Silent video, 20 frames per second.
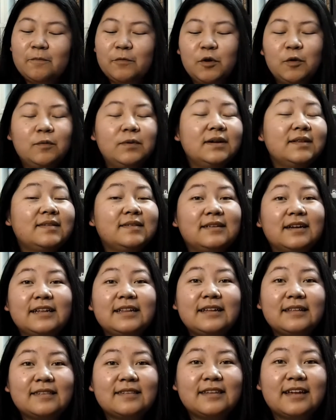what's done,
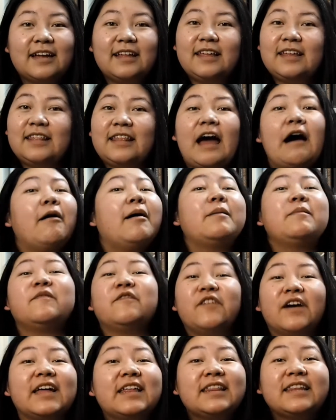it's done. Now I'm
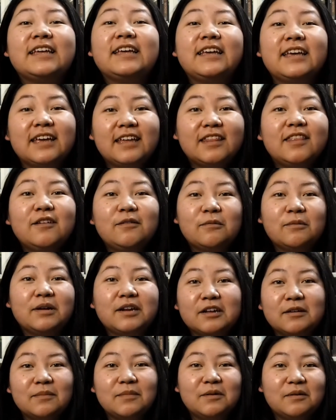finally in the
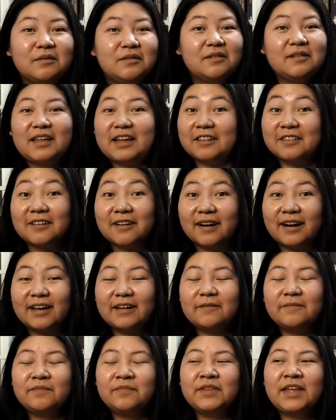reading mood, so that's
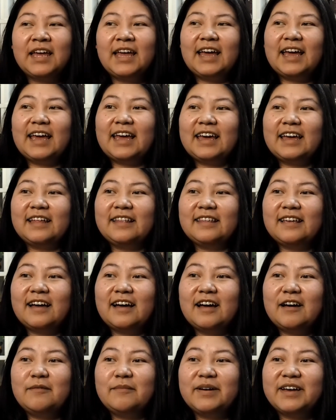great. And
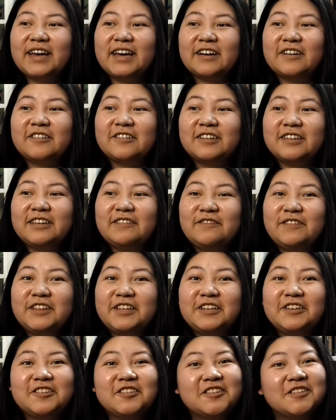I actually
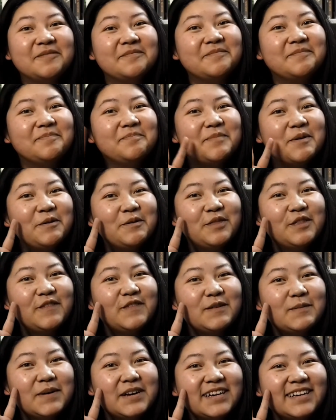finished both of
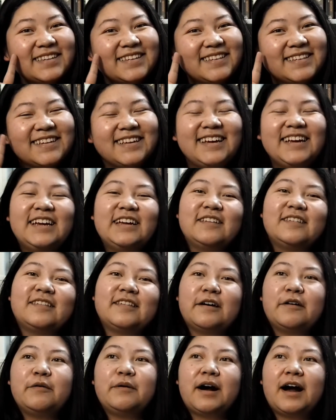the books.
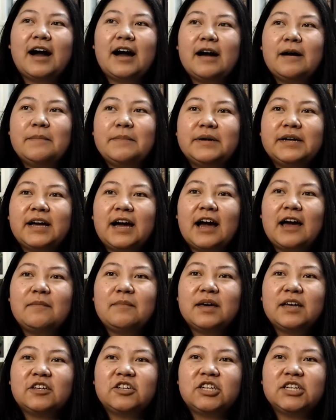So I'm
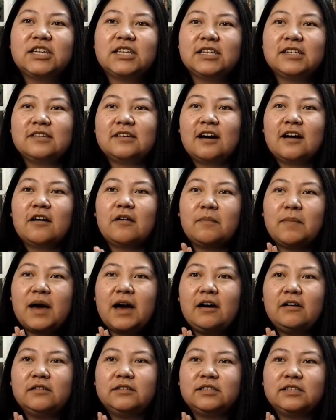actually going to talk
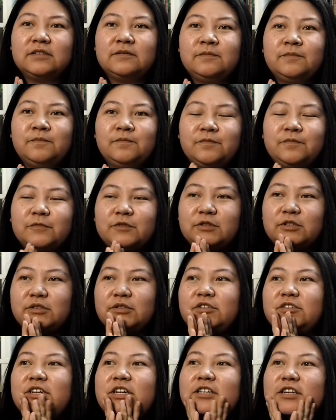about, which
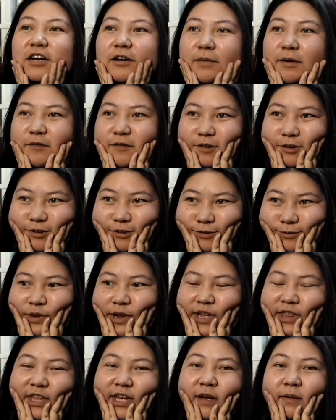one should I talk about first?
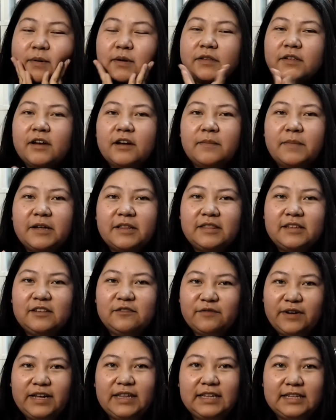I think I'm going to talk about these
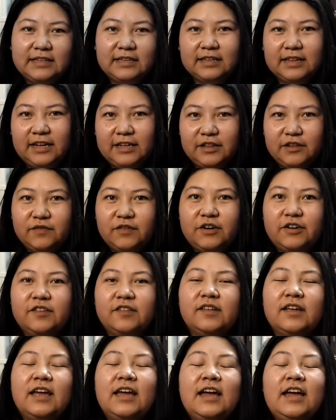Violent Delights
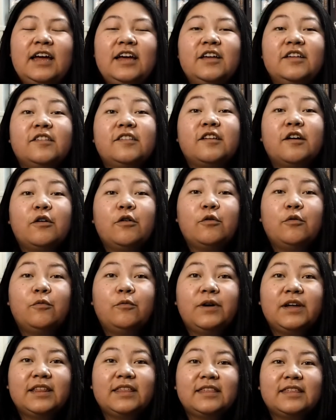first. So
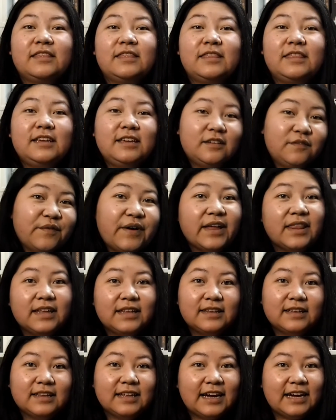with these
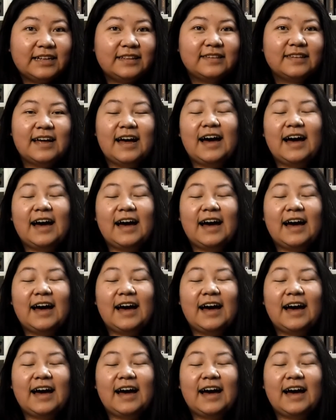Violent Delights,